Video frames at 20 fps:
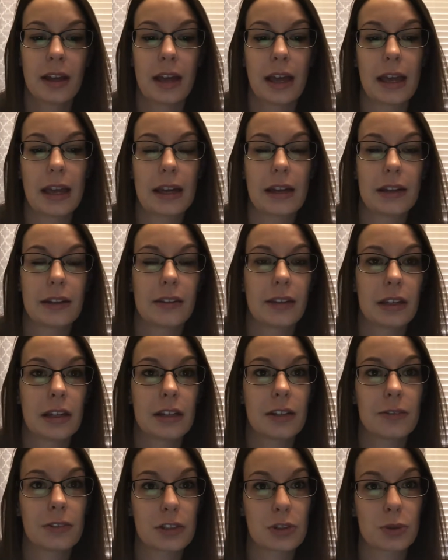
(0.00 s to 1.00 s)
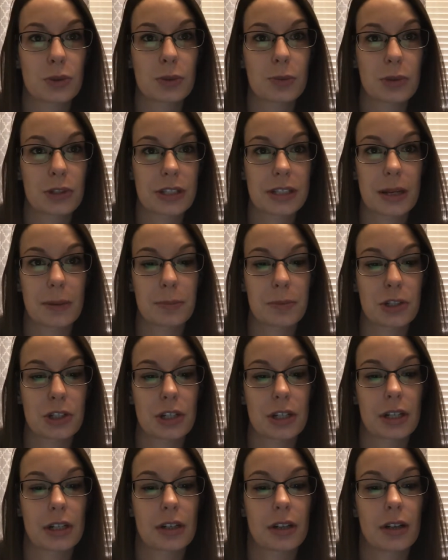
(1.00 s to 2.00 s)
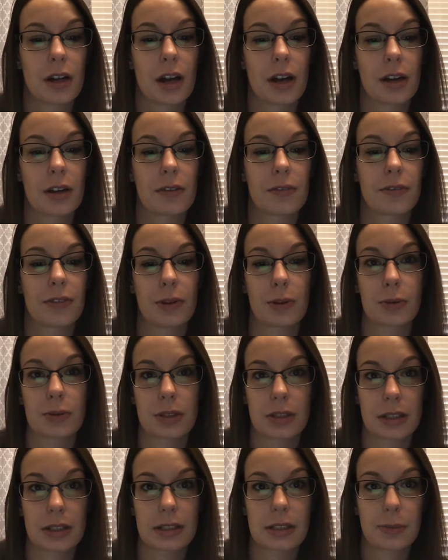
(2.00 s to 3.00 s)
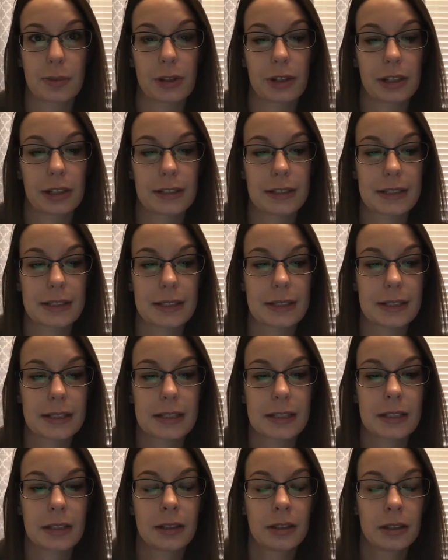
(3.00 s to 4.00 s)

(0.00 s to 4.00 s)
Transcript: and the individual's perception of those experiences.